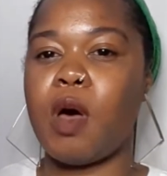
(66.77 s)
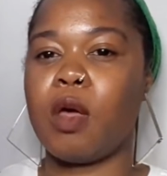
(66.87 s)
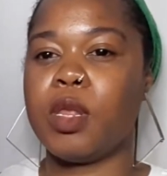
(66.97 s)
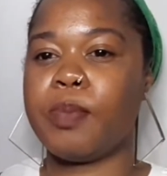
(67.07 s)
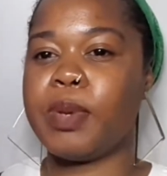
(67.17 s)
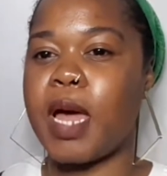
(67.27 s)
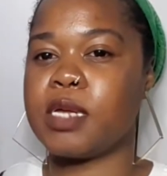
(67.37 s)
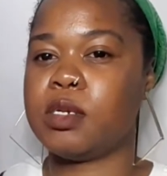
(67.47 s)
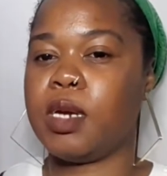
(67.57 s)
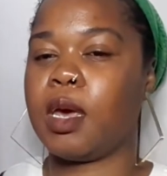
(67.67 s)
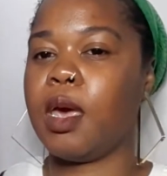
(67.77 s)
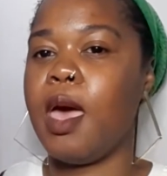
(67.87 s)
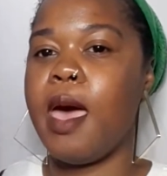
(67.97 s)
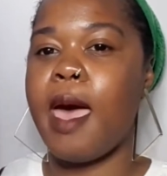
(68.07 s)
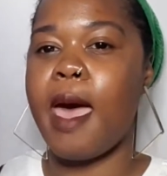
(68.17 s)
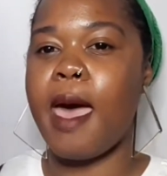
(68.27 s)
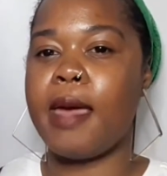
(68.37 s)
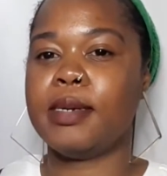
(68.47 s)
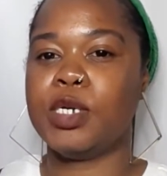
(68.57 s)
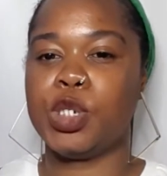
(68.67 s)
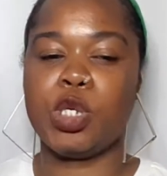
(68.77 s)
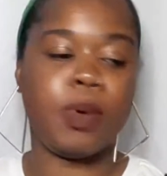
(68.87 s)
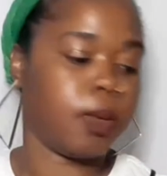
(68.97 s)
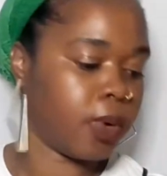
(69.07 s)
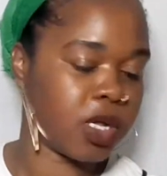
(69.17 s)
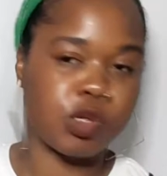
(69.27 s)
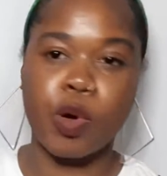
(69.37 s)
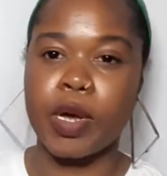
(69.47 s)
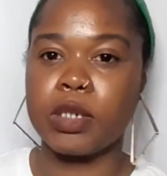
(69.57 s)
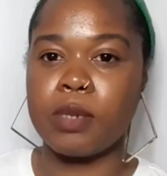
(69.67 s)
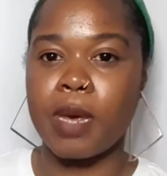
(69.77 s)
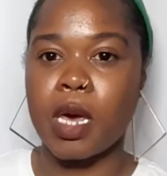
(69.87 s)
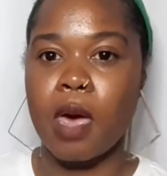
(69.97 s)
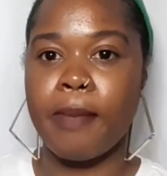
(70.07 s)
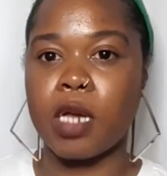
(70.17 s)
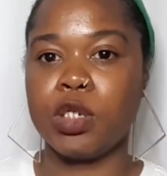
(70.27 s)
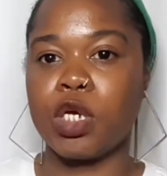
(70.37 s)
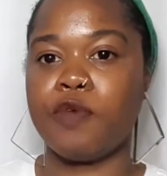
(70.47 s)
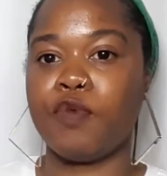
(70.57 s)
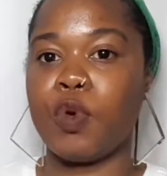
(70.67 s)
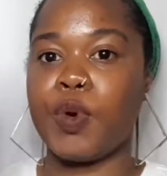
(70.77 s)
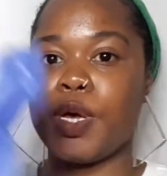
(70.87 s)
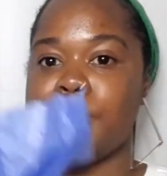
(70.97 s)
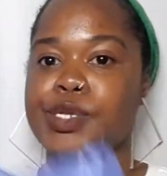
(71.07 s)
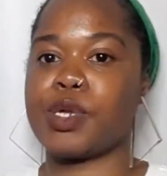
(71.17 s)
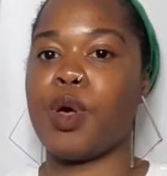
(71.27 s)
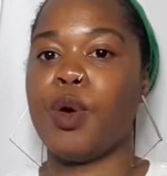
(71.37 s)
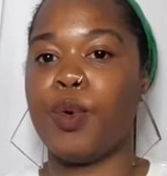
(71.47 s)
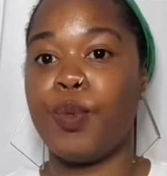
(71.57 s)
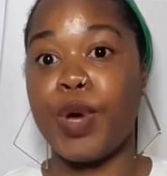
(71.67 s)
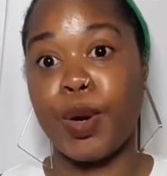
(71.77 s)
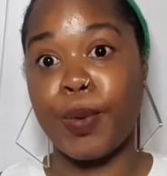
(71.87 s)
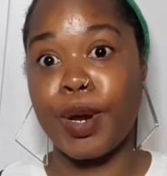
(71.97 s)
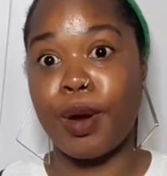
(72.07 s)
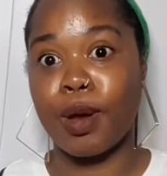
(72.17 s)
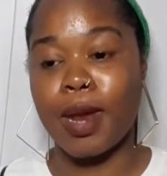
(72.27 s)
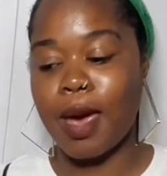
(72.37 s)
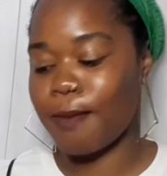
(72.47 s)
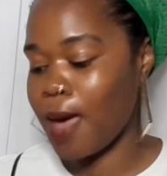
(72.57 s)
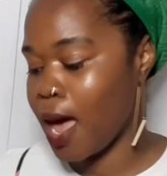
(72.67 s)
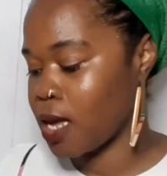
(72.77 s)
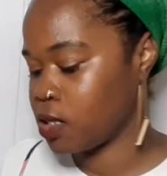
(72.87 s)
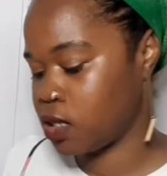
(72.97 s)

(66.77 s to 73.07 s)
All the plastic and tissue paper is going to make a bunch of noise. We don't need all of that mess.